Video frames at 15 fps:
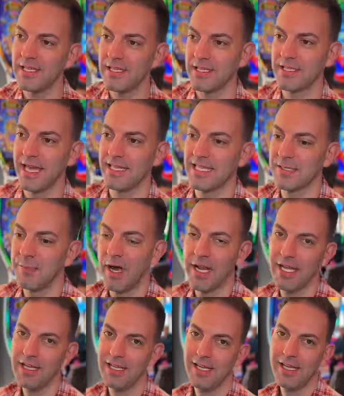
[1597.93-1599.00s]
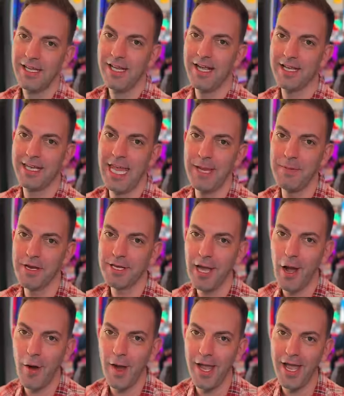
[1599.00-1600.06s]
Let's get this money and keep it
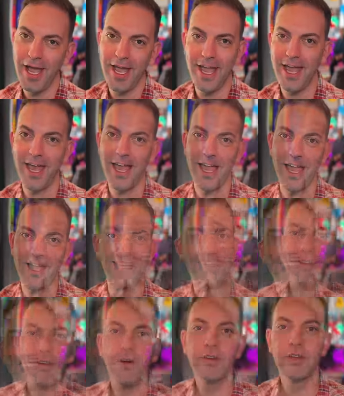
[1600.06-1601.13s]
going.